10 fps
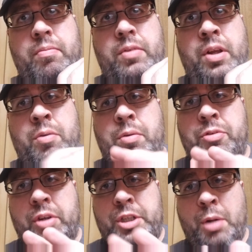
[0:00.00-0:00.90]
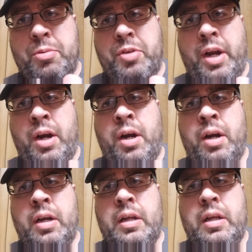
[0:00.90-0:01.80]
it was a jump
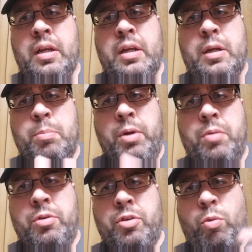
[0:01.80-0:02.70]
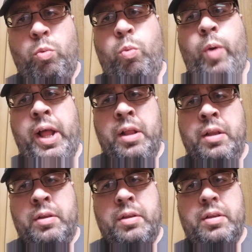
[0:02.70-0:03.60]
scare, but it was a
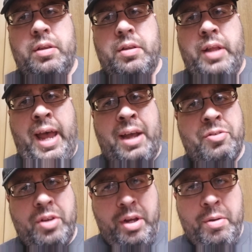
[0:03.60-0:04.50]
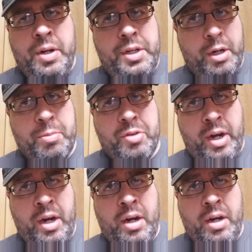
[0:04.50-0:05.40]
well executed jump
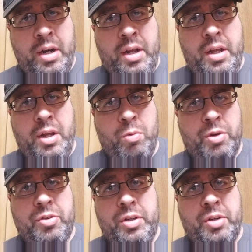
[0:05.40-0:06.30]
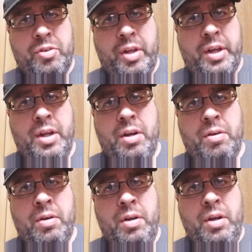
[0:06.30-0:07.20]
scare. It wasn't just like,
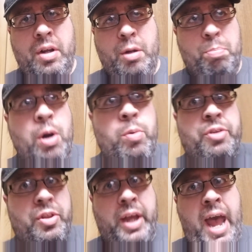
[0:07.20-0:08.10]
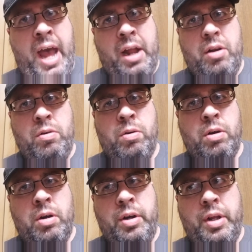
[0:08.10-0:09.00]
boo, it's the cat, or